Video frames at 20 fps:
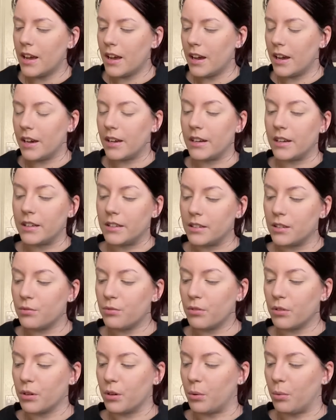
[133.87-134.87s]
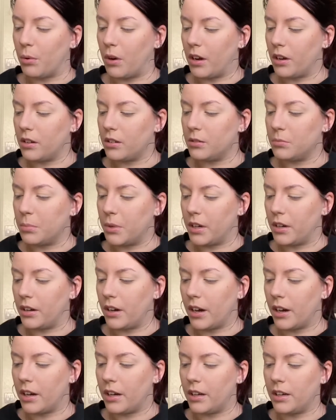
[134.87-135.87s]
and I did for a while but
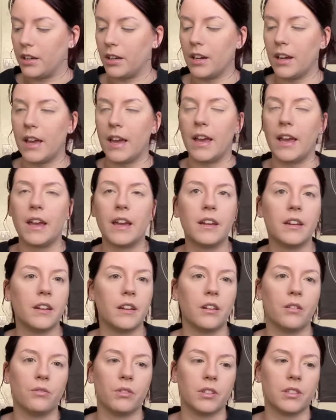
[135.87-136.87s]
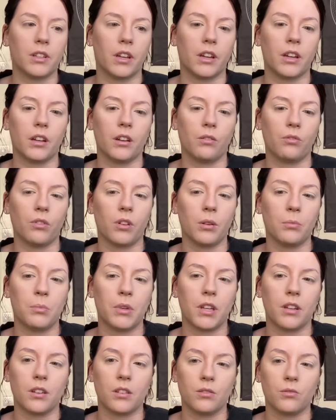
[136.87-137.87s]
I hated every second of it
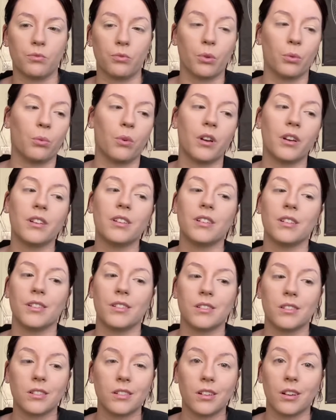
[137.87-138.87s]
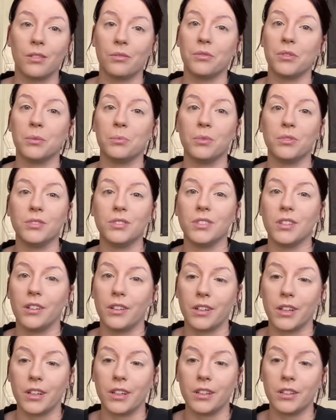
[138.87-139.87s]
because for one it's uncomfortable
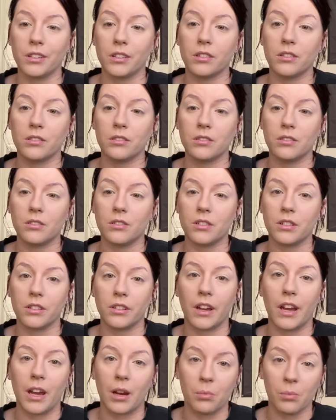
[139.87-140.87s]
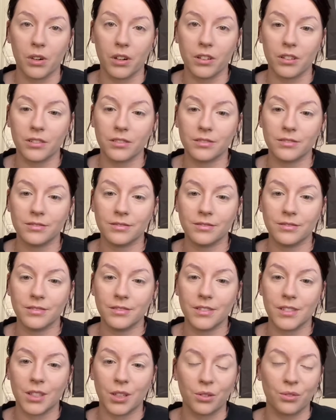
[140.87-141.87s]
talking to your camera
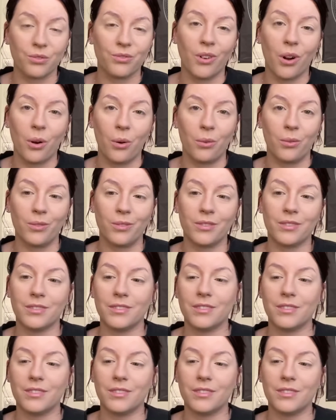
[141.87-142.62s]
to your phone